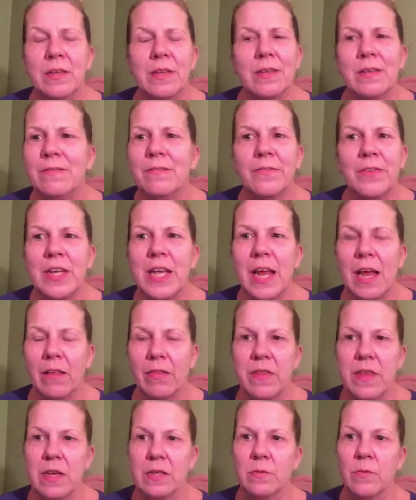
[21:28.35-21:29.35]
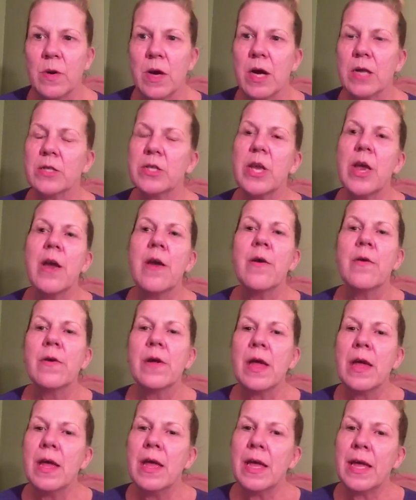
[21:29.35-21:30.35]
It's funny how things work.
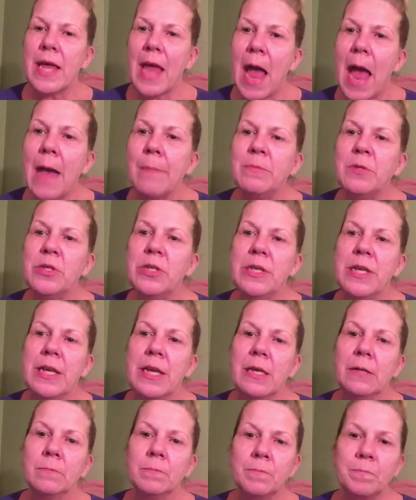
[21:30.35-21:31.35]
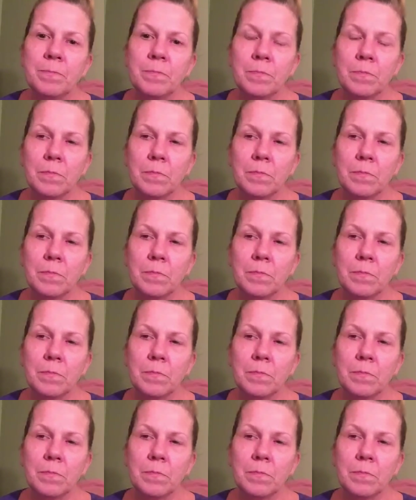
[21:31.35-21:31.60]
So captioning,